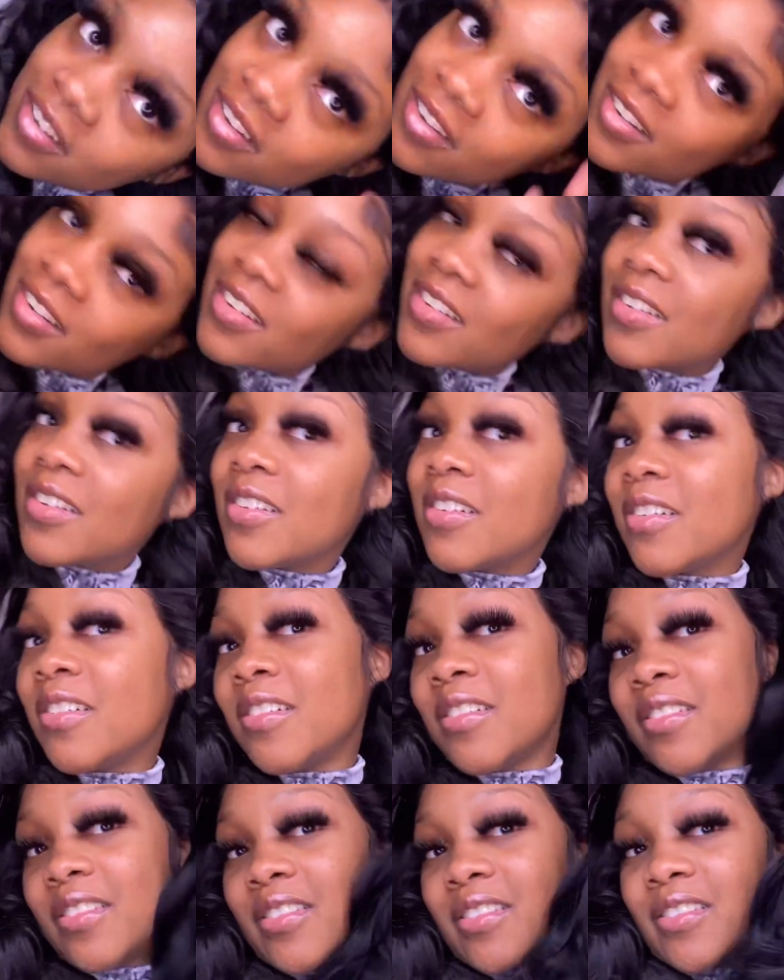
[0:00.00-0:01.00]

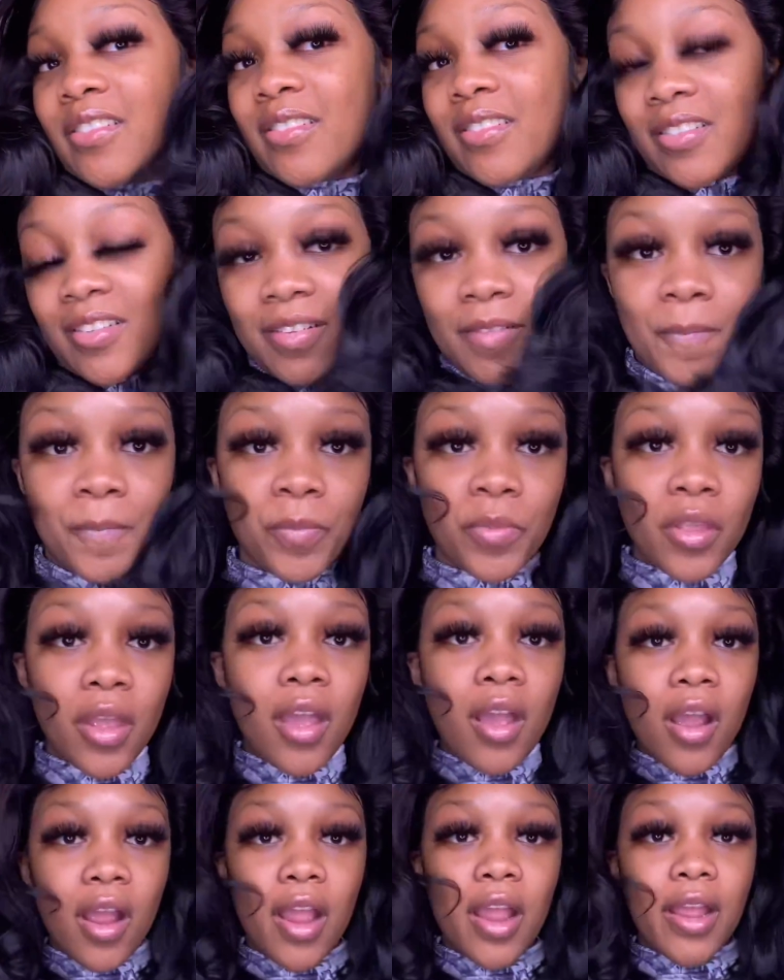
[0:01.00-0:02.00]
Ooh.
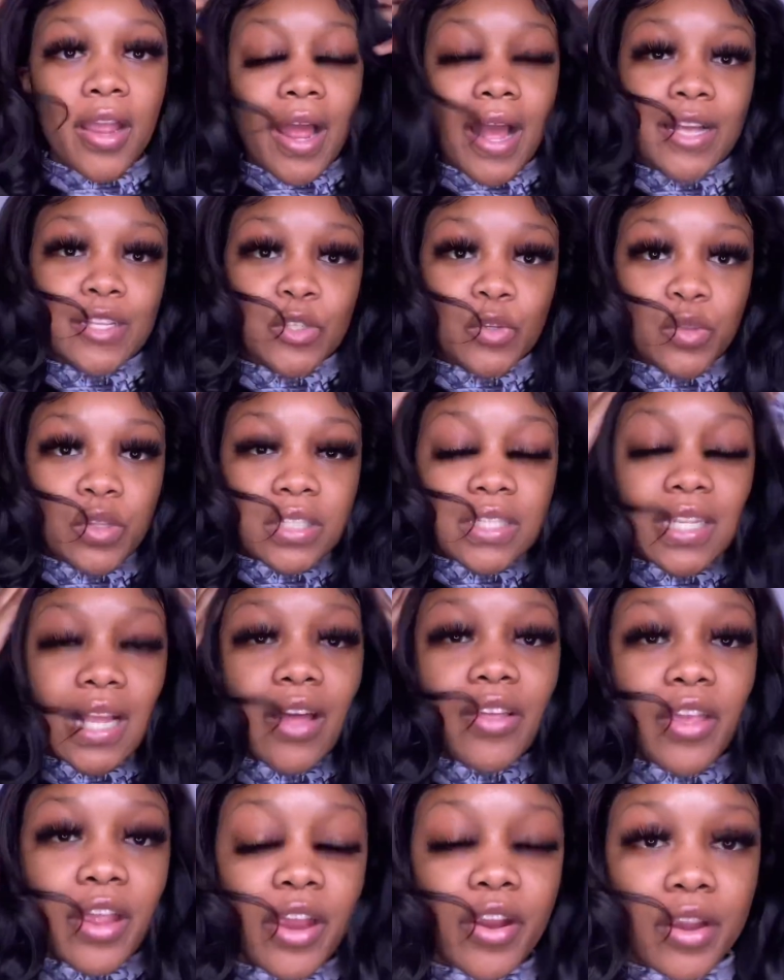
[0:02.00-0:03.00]
All right, guys, so this is
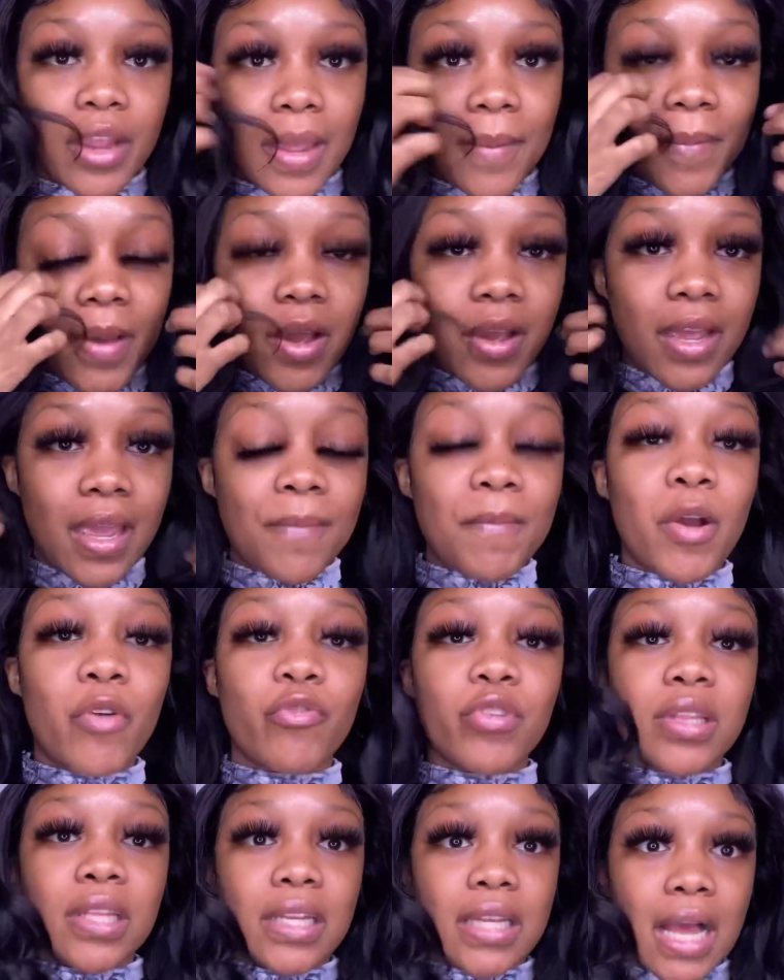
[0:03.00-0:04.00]
how the hair came out. It came out
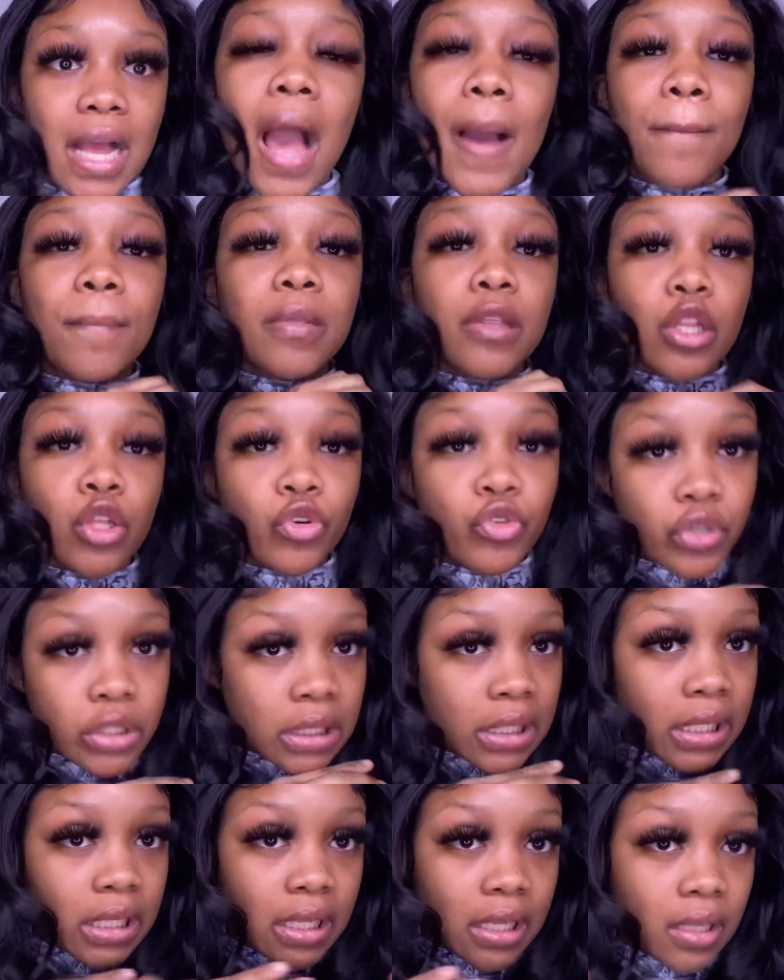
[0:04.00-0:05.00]
really nice. I'm
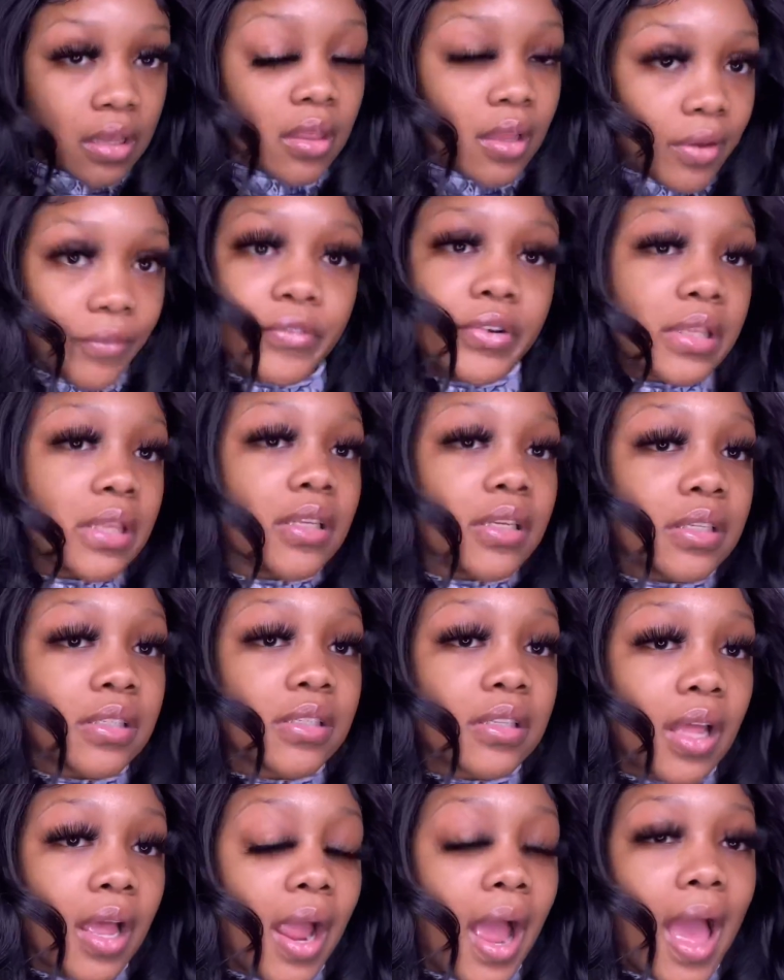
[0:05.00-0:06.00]
literally in love with this.
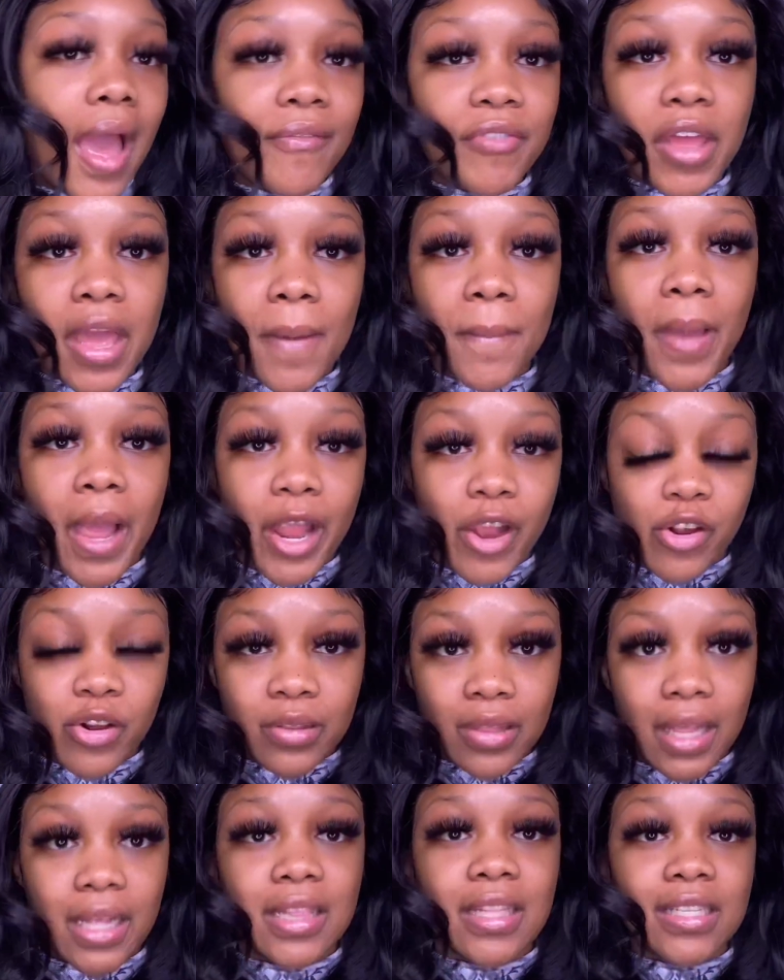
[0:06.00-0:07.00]
Like, I haven't had my hair
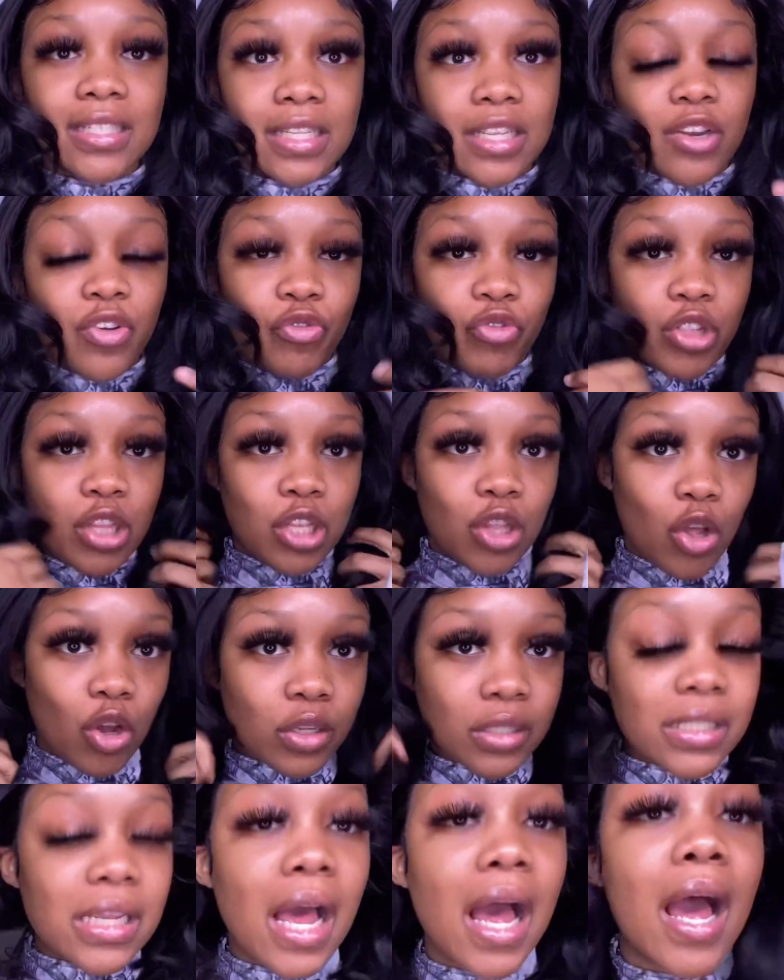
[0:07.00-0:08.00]
like this in a really long
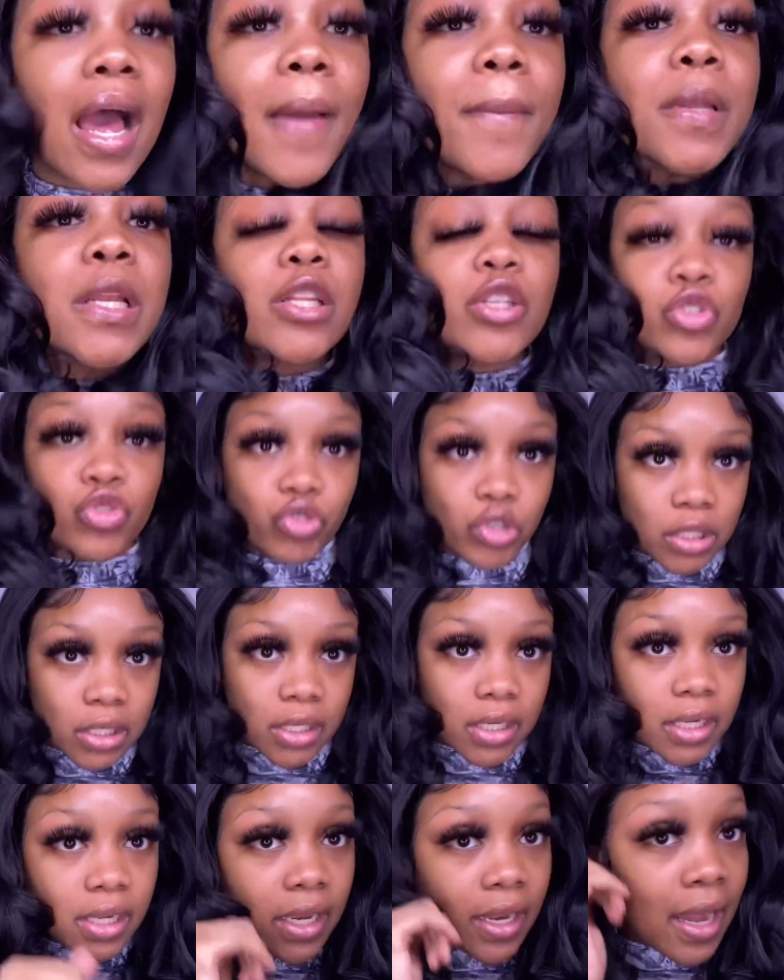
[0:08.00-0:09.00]
time, and it looks really
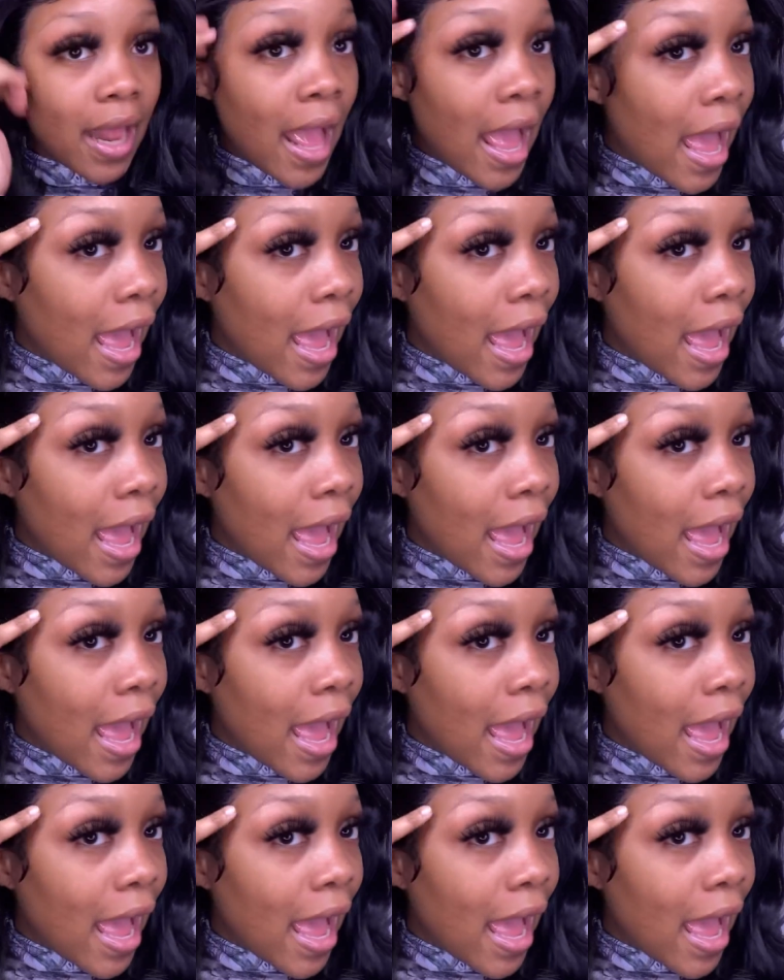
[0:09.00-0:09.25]
good.